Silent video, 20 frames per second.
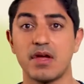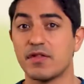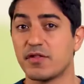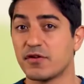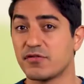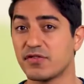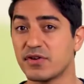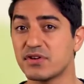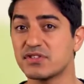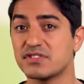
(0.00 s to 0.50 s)
The
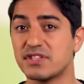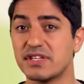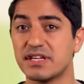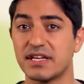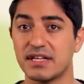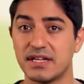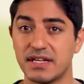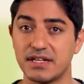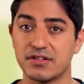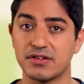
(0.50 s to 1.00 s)
first thing
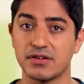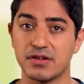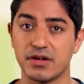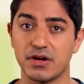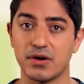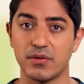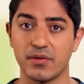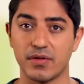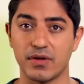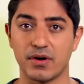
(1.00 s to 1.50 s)
you need to
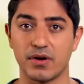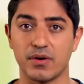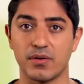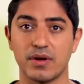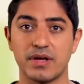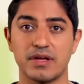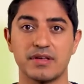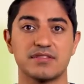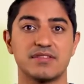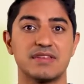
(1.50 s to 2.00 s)
know, though,
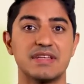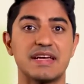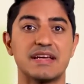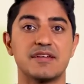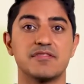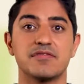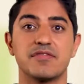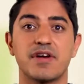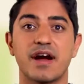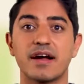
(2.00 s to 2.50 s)
is the
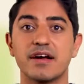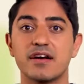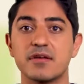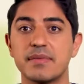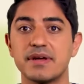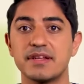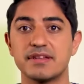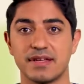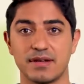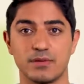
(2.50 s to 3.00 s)

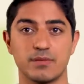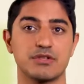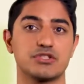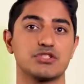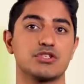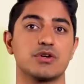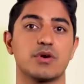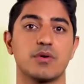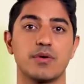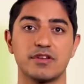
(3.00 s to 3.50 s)
environment in
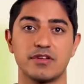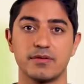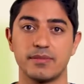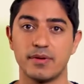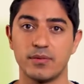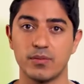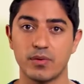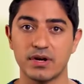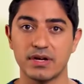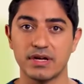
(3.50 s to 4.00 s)
which you're going to be
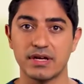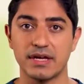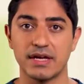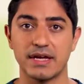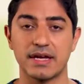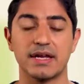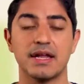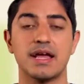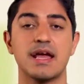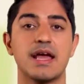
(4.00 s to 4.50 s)
working
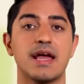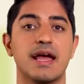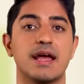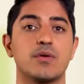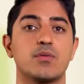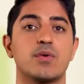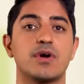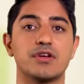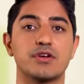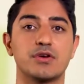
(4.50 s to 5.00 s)
in
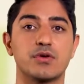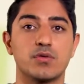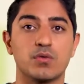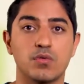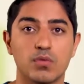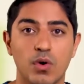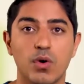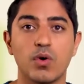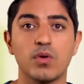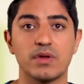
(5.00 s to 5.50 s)
and what your
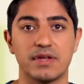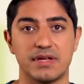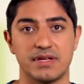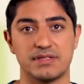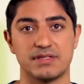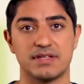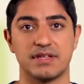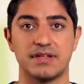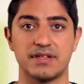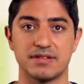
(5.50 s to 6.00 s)
role
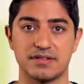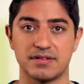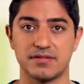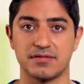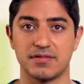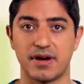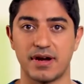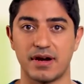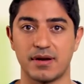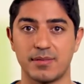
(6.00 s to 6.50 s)
is in this
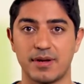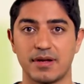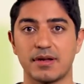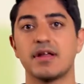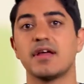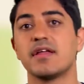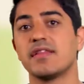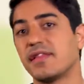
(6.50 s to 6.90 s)
environment.